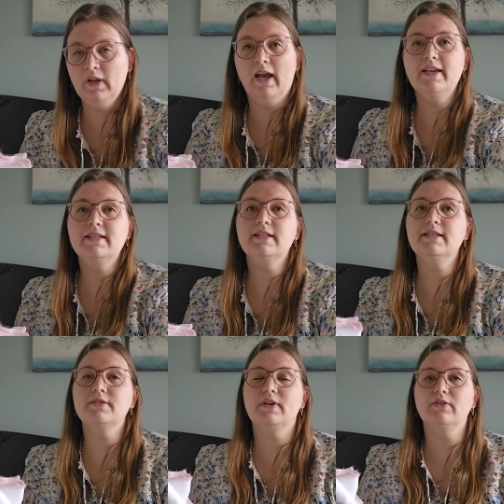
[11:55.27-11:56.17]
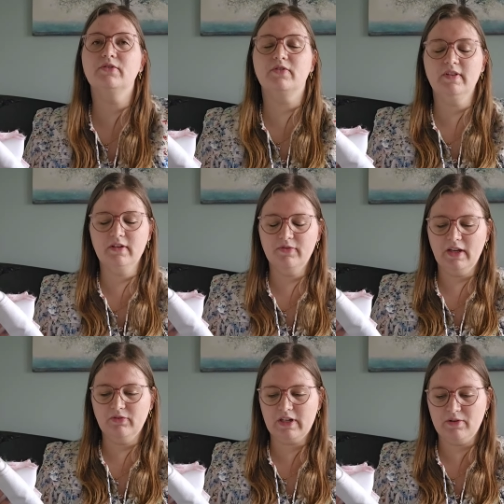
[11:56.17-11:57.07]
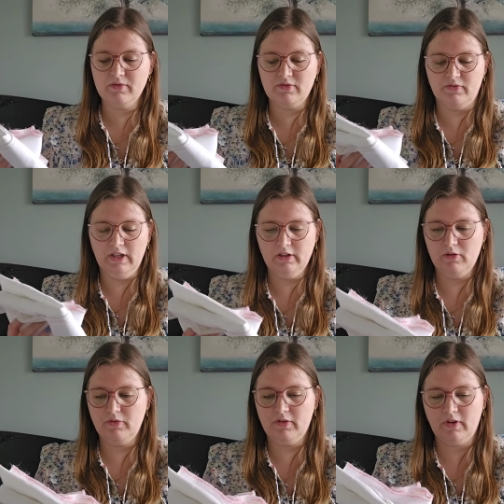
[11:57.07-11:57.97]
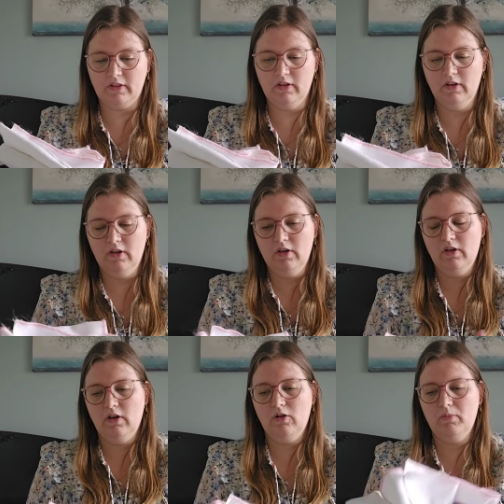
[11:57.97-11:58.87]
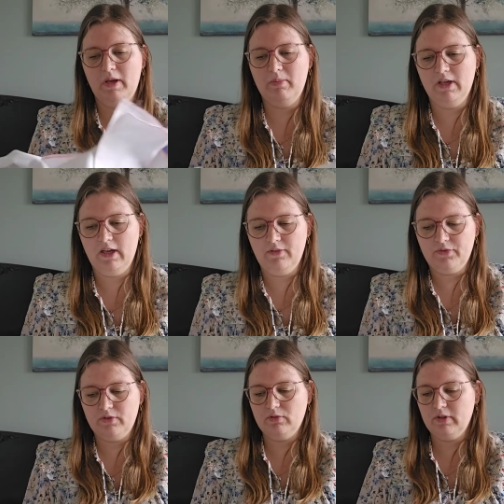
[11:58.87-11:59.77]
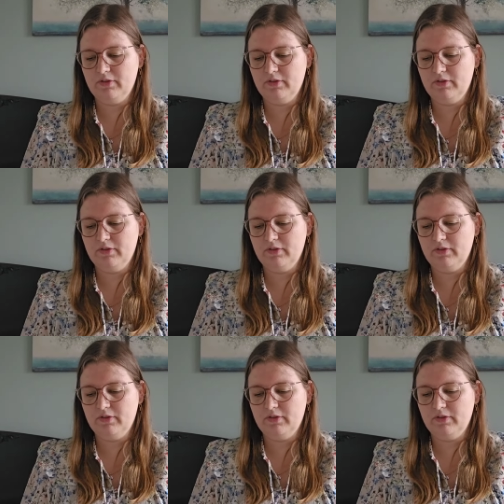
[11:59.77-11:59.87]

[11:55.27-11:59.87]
I stitched this one on 25 count, 1/1. Oh, maybe I have to do it